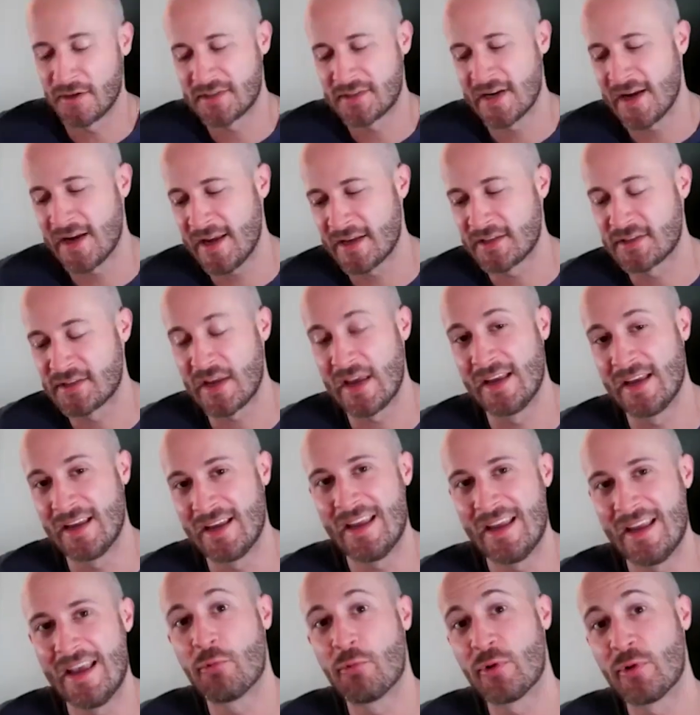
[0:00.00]
I'll tell you, it's,
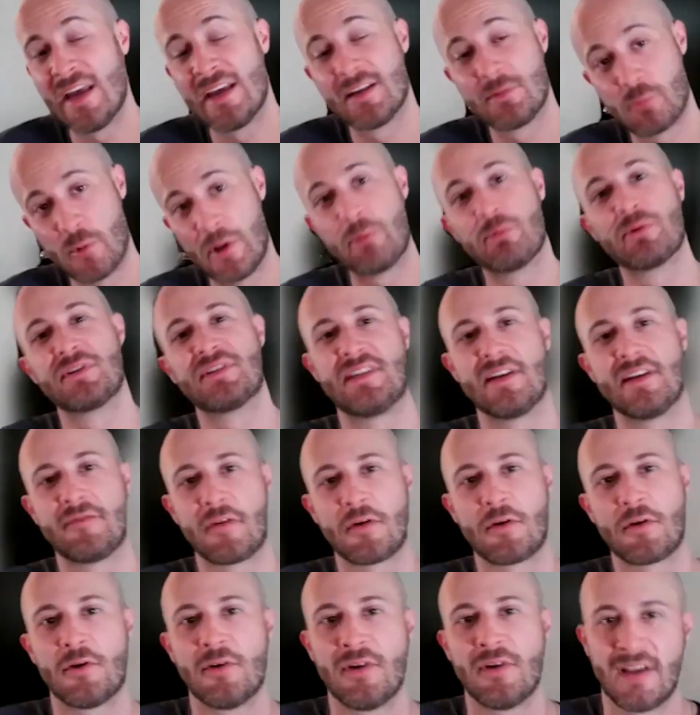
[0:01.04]
it, it, it, it was
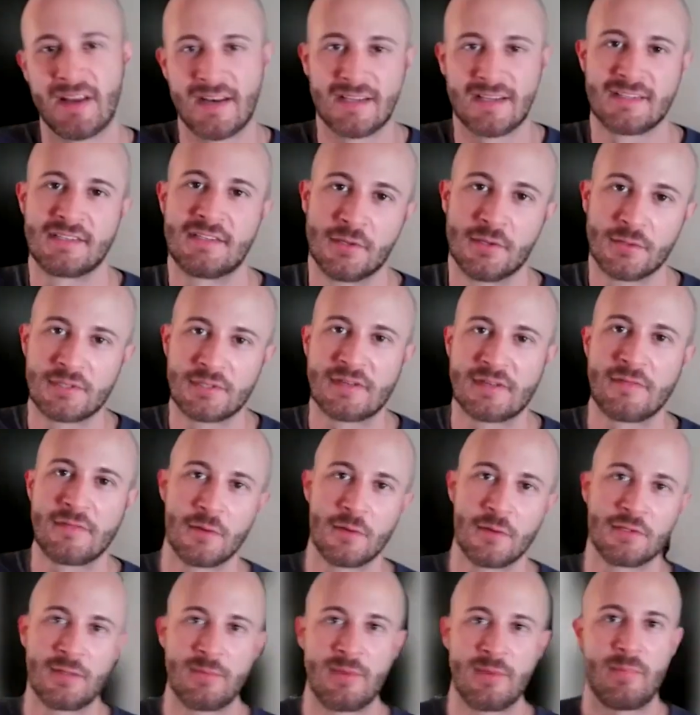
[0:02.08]
difficult, and it's still
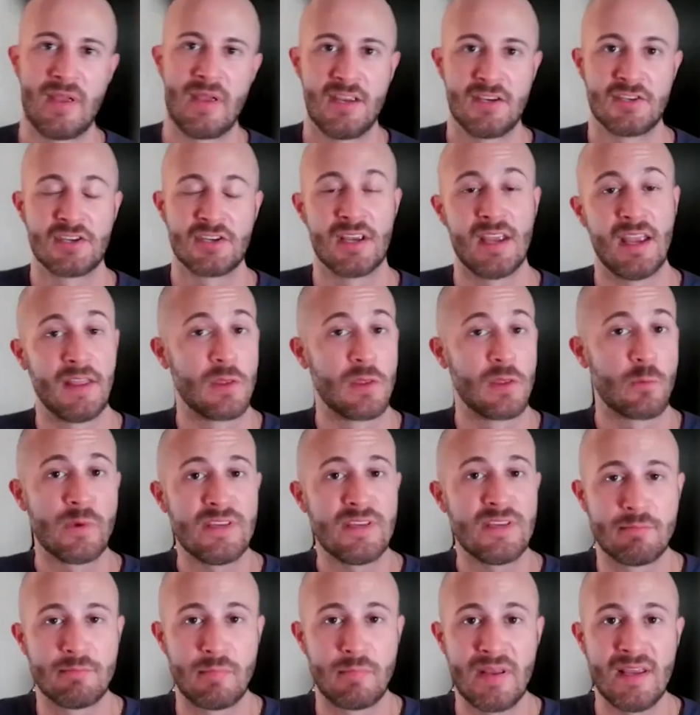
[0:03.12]
difficult to be patient. And the
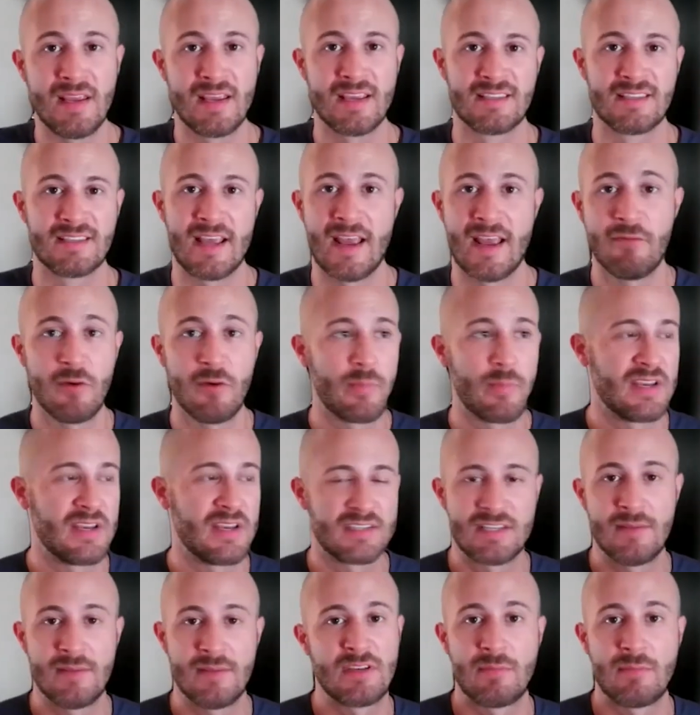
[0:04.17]
reason being it's is everybody
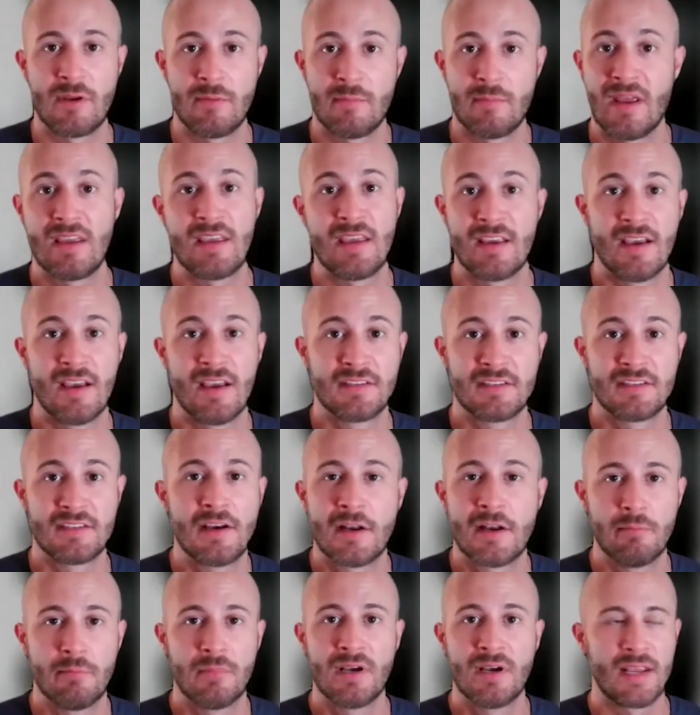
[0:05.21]
difficult. seemed to be making a ton
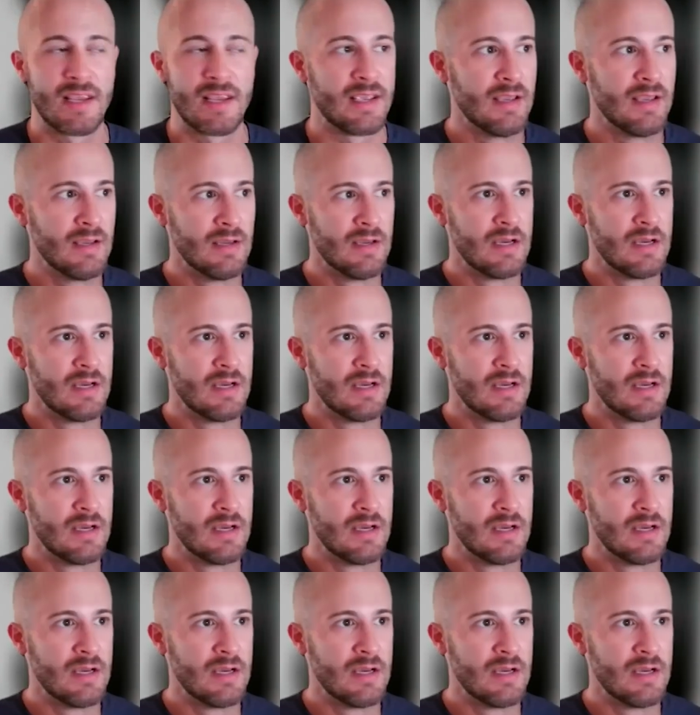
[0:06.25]
of money.